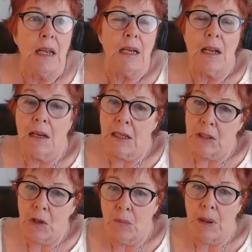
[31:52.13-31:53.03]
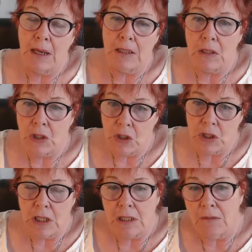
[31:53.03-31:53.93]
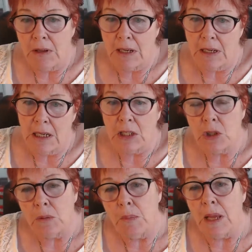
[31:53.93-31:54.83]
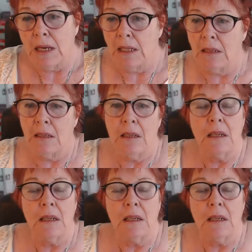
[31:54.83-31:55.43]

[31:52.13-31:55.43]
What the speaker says: Now, let's go back to the shield of Archangel Michael.